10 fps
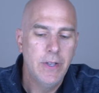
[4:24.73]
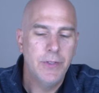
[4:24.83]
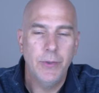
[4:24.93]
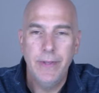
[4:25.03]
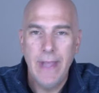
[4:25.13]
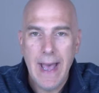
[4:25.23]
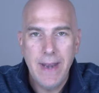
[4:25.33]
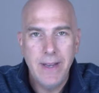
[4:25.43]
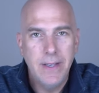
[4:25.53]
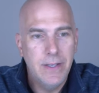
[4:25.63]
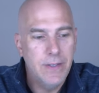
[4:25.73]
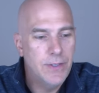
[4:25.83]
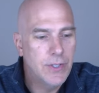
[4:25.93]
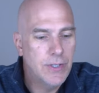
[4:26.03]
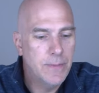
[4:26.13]
So that
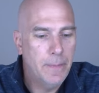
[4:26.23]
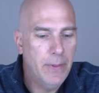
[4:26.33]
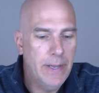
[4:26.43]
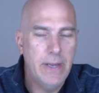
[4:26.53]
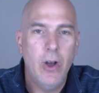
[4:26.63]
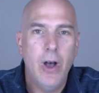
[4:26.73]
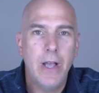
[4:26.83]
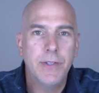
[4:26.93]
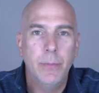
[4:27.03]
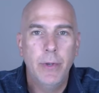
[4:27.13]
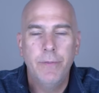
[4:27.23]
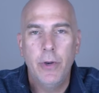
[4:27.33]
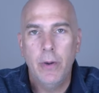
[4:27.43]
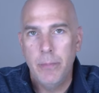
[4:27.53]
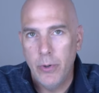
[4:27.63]
is just plain awesome if
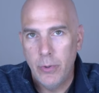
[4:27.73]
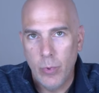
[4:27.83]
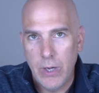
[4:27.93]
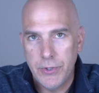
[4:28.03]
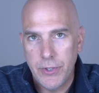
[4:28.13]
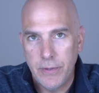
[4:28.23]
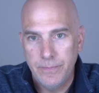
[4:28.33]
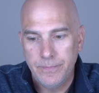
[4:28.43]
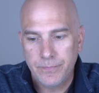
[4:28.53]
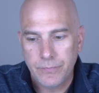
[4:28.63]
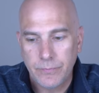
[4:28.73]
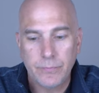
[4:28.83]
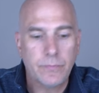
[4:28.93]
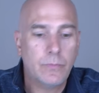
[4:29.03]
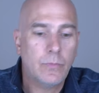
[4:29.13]
you're a bird watcher.
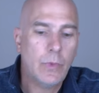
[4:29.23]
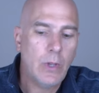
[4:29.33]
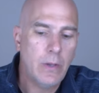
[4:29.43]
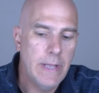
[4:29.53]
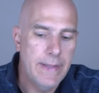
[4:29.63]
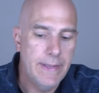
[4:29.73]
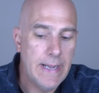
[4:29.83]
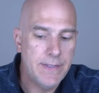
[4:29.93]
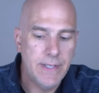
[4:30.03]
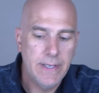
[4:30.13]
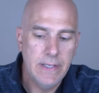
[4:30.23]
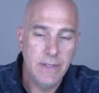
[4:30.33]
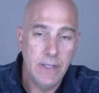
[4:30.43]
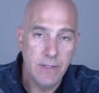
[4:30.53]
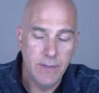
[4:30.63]
And the nice thing
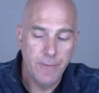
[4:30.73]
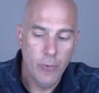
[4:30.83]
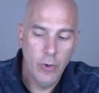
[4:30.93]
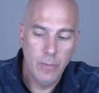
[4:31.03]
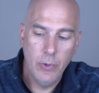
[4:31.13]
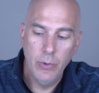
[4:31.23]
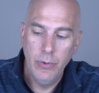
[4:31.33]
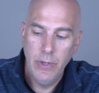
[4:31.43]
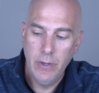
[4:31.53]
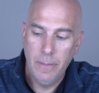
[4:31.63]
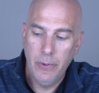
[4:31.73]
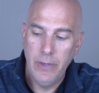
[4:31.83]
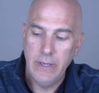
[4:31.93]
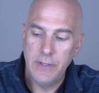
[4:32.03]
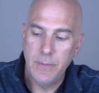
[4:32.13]
is these affordable. You could put
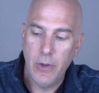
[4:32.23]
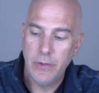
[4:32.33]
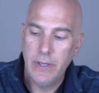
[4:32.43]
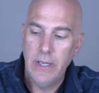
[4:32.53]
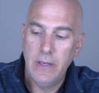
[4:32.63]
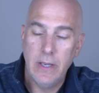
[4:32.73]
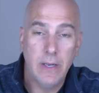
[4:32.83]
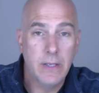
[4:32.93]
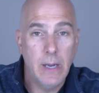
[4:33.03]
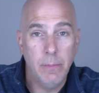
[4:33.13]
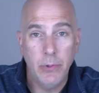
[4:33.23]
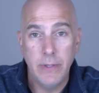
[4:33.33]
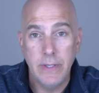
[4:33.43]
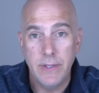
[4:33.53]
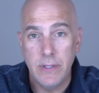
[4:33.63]
in a small kit. You get a couple
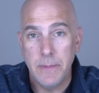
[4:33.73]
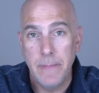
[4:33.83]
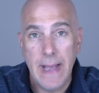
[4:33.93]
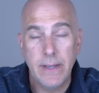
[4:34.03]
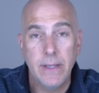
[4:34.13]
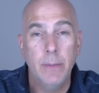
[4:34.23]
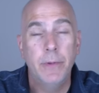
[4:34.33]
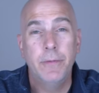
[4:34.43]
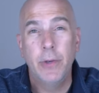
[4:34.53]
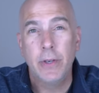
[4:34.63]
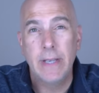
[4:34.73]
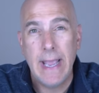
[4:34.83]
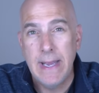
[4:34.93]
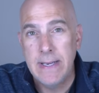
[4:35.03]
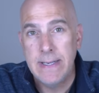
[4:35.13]
of these as a backup. If you're a
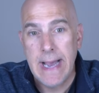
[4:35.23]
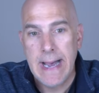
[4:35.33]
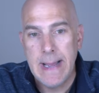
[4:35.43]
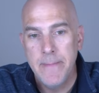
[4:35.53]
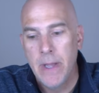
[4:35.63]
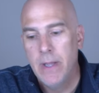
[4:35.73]
Canon guy,